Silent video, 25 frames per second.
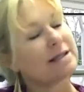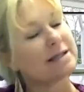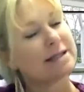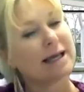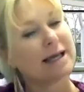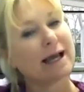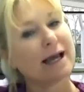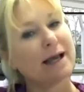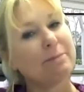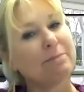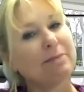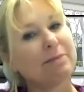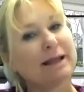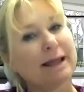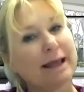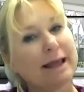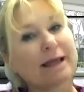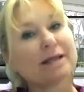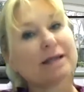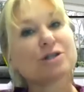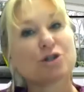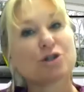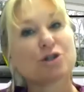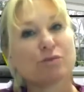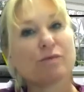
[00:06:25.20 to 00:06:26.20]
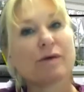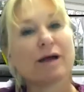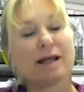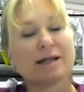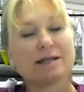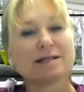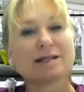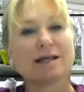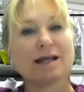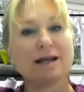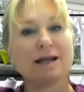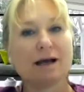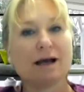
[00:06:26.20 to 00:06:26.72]
say I plan to
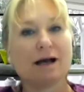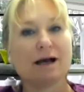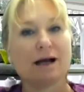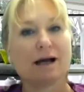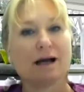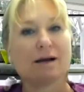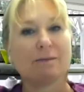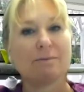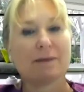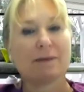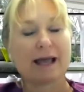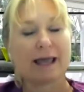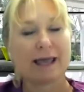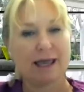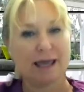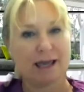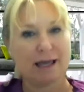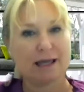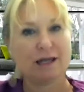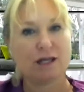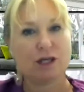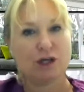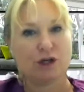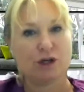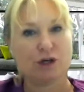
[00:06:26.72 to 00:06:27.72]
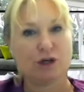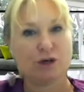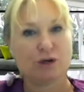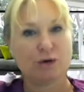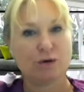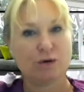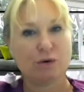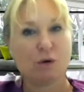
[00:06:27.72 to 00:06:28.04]
rent my ADU,